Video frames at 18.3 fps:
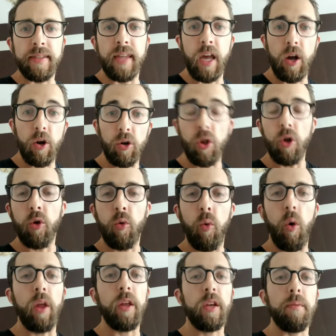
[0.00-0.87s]
They are low
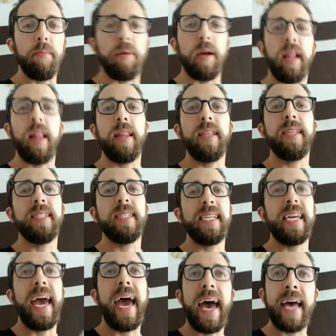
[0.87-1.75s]
quality, but at least
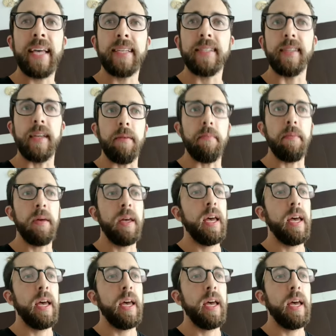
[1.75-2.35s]
he has them.